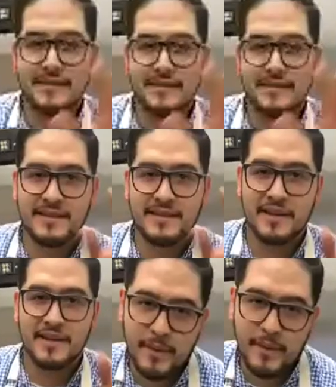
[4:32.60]
going? My
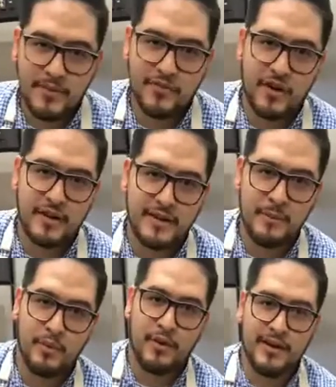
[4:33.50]
name is Jonathan
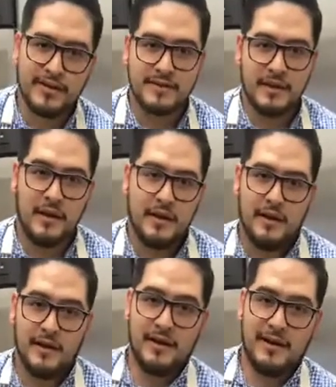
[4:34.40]
Perez.
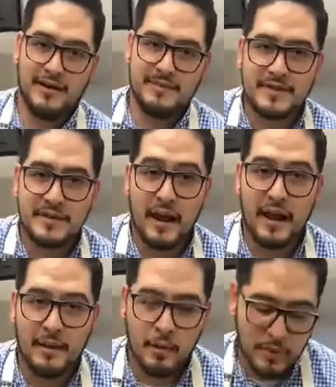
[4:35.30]
Today
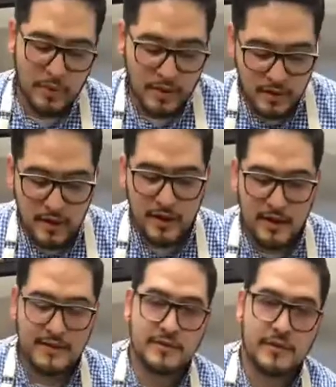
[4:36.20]
I'm going to be cooking
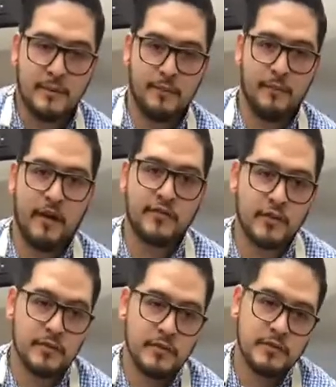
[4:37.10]

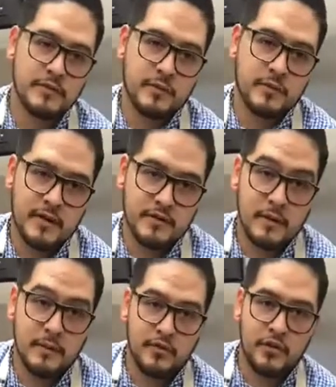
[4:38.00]
vegetables with
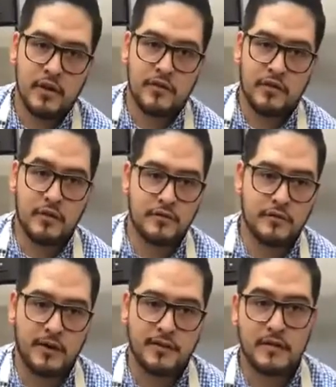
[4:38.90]
some traditional
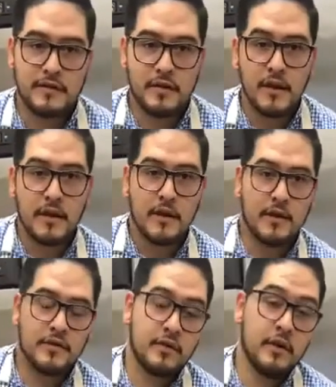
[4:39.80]
sauces,
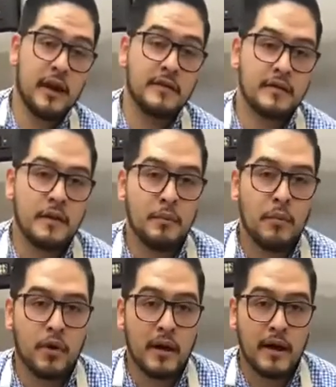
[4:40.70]
so you guys can
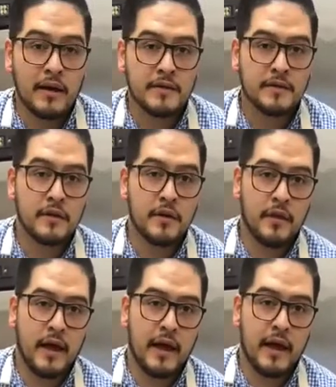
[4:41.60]
more or less know
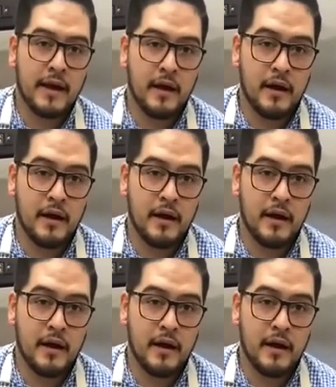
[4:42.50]
that